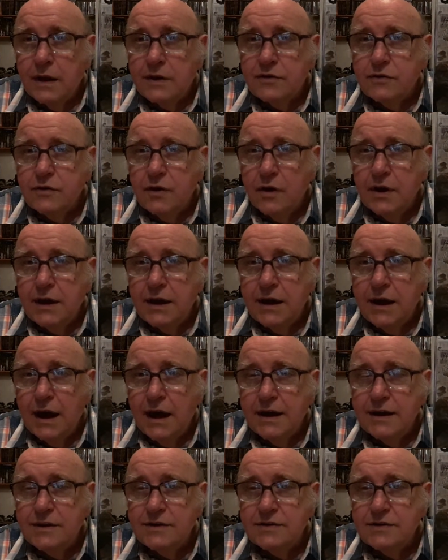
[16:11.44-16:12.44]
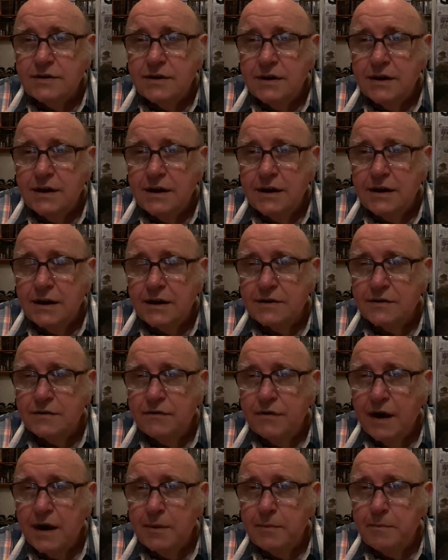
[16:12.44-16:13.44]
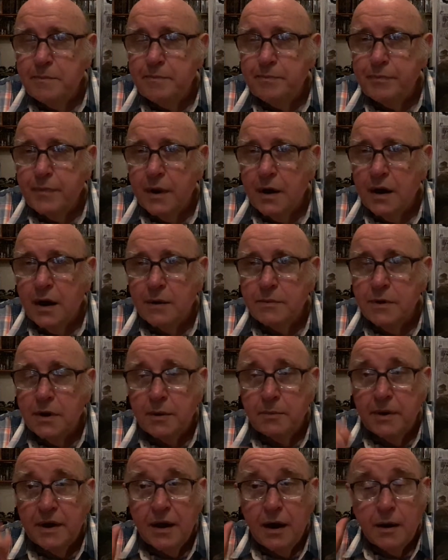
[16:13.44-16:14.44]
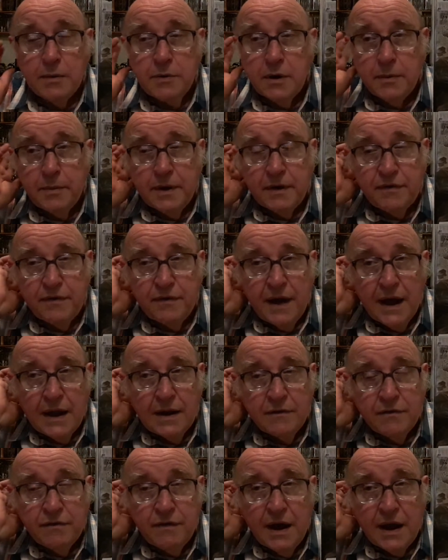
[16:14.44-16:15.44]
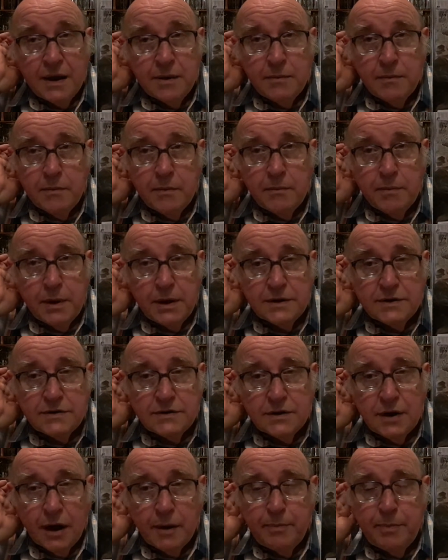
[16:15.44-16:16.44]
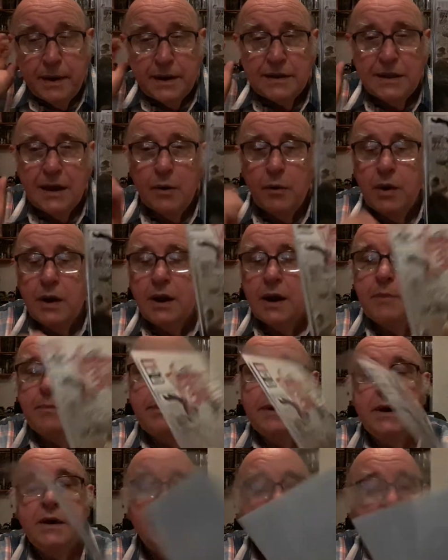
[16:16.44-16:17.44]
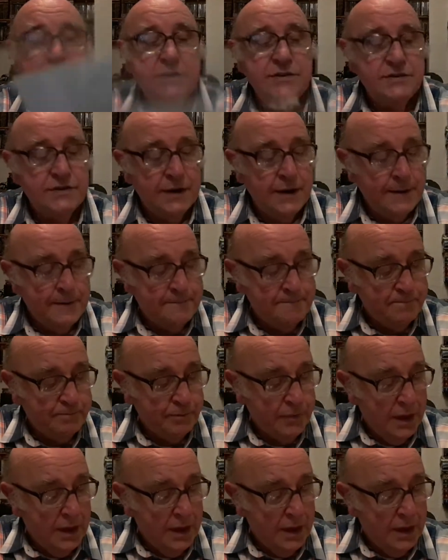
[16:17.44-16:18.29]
Donny Cates. He does Venom. I'm not a big fan of Venom, but I picked that one up because it's a